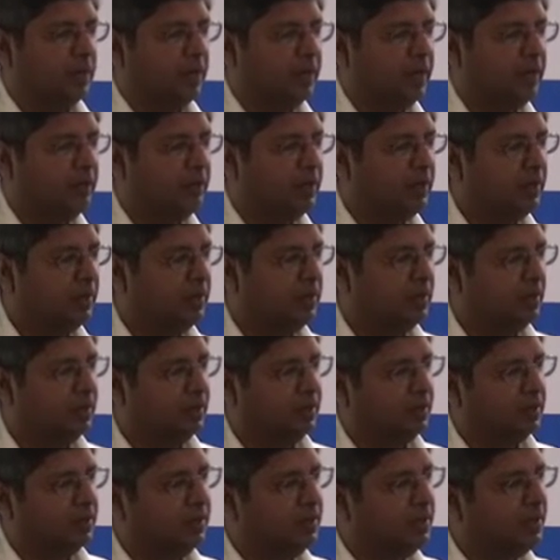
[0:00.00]
I will
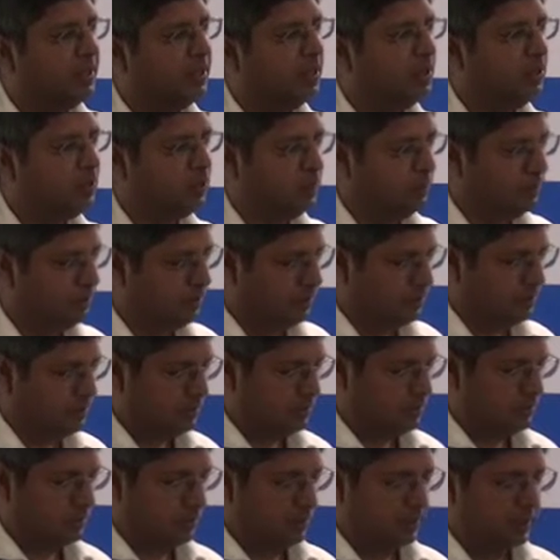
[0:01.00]
read out,
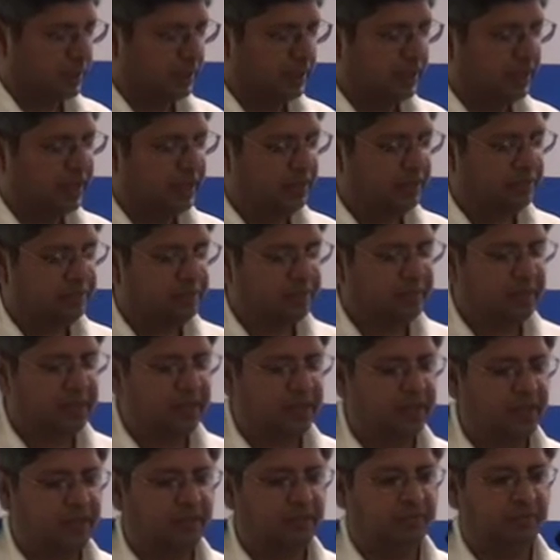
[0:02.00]
I have made
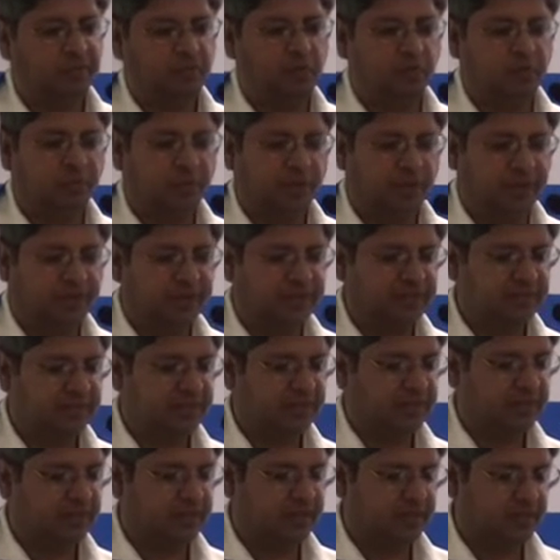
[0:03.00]
a few points
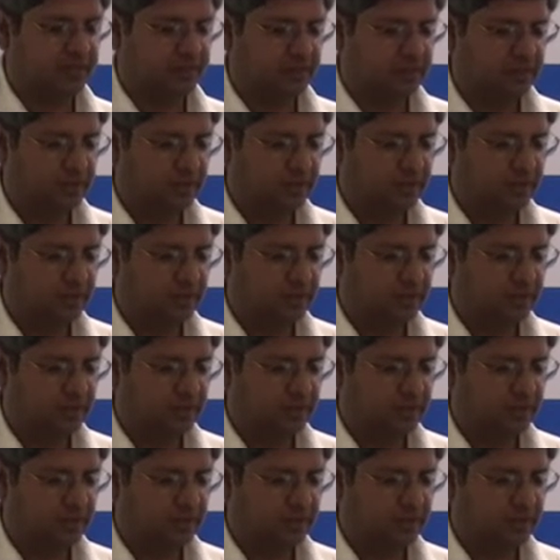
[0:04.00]
here